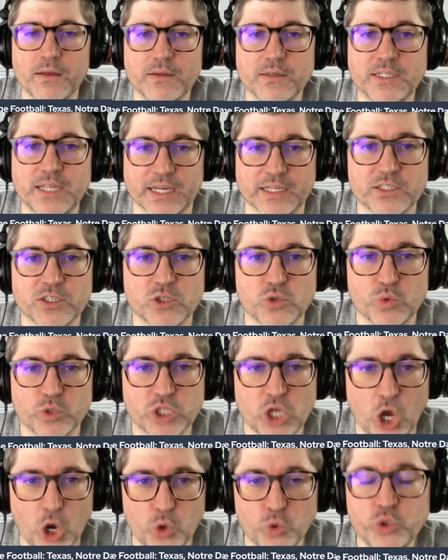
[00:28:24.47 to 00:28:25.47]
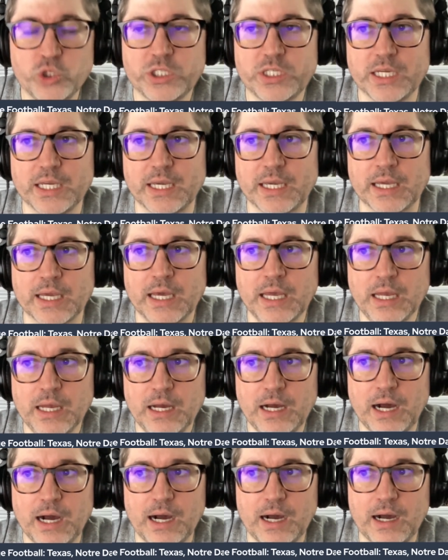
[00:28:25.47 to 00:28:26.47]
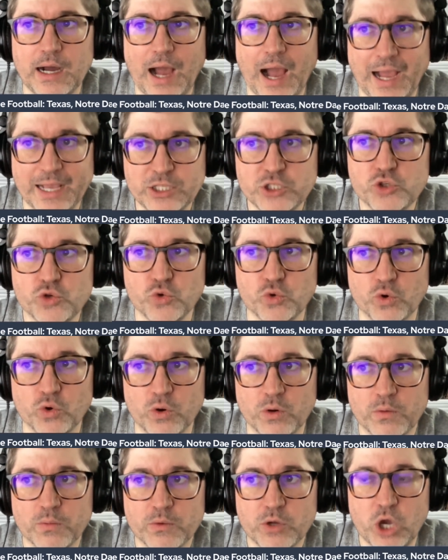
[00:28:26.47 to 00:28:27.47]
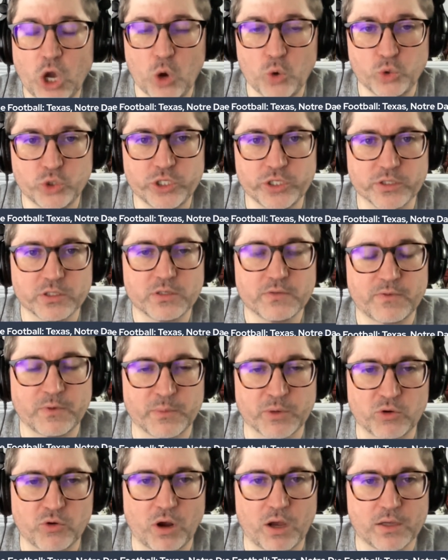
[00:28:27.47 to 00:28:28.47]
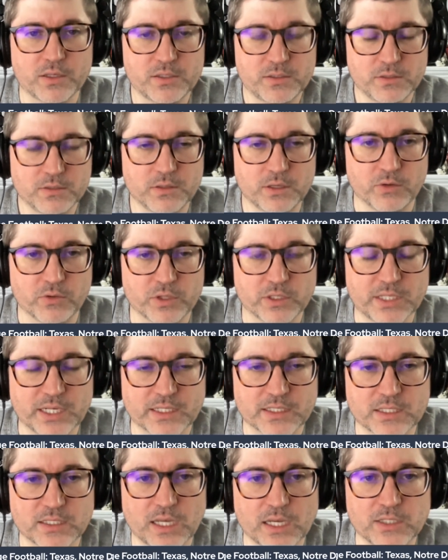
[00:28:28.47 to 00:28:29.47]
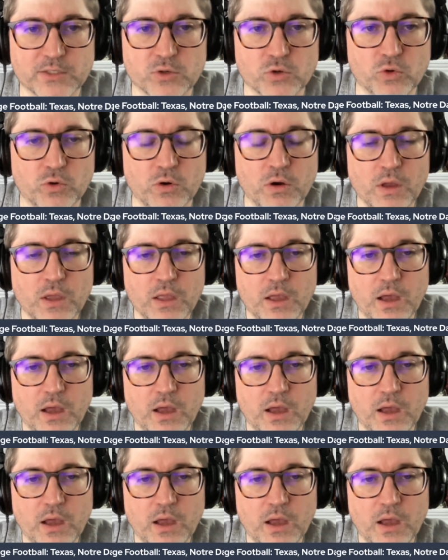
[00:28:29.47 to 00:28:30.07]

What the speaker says: Texas was hosting high school coaches from across, the Texas High School